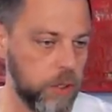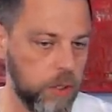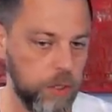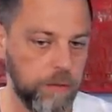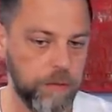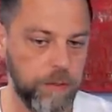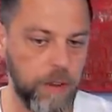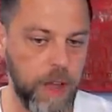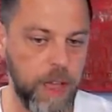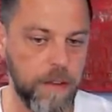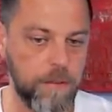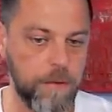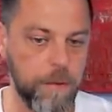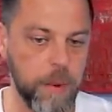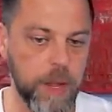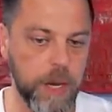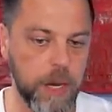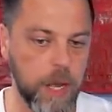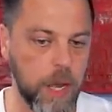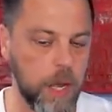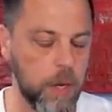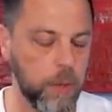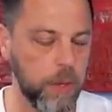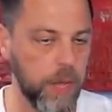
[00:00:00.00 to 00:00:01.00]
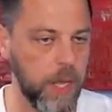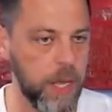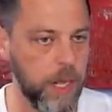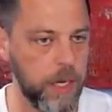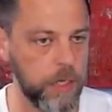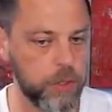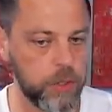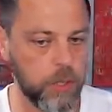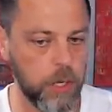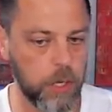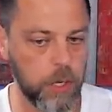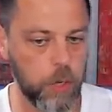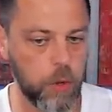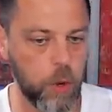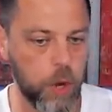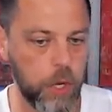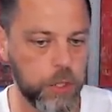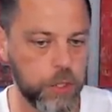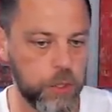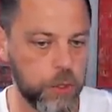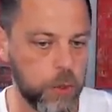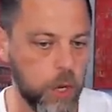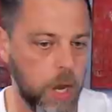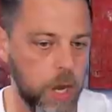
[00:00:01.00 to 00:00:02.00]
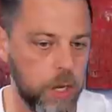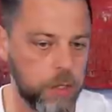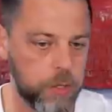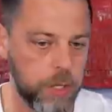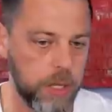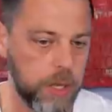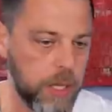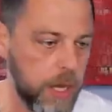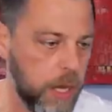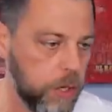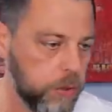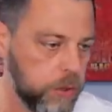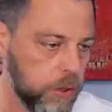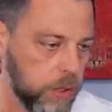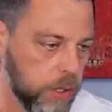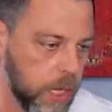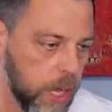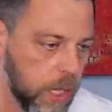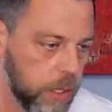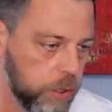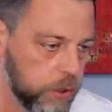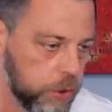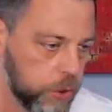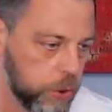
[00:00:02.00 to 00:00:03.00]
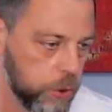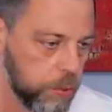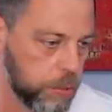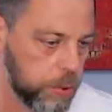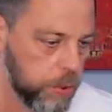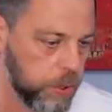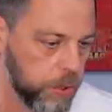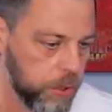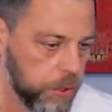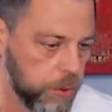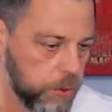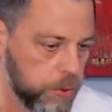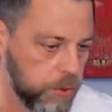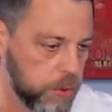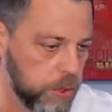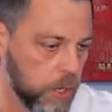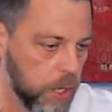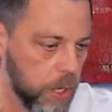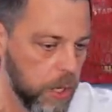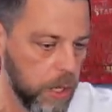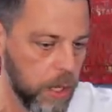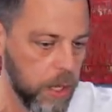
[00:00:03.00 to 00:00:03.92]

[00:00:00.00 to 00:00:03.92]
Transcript: So if, if we know that it's gonna cost you one hundred thousand dollars to produce